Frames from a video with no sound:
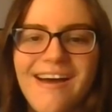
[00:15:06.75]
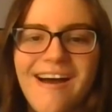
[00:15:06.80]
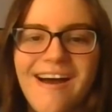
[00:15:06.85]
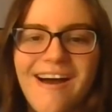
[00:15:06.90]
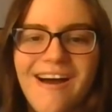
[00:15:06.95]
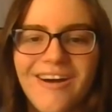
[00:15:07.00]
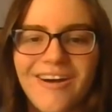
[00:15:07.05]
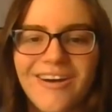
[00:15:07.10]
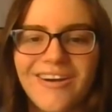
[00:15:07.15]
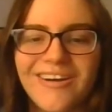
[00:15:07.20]

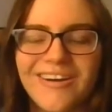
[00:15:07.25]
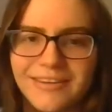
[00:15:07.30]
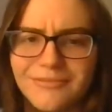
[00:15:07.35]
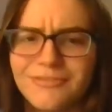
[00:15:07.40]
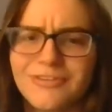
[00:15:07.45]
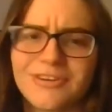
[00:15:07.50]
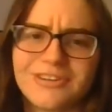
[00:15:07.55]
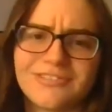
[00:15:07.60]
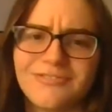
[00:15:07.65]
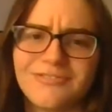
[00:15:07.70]
are,
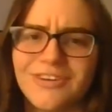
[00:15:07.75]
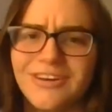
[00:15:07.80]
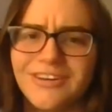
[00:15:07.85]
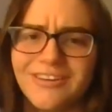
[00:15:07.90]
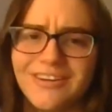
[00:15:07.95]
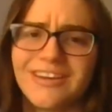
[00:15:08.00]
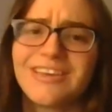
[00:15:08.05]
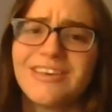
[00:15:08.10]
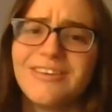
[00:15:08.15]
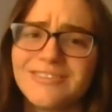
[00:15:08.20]
first of all,
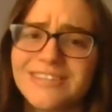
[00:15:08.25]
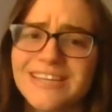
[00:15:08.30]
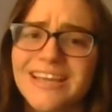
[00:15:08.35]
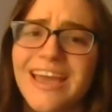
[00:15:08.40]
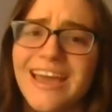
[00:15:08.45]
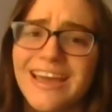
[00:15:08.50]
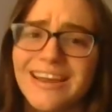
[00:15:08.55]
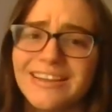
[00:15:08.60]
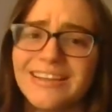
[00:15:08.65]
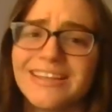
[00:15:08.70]
accusing
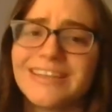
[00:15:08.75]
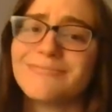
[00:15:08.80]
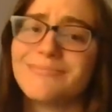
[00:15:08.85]
Adolin of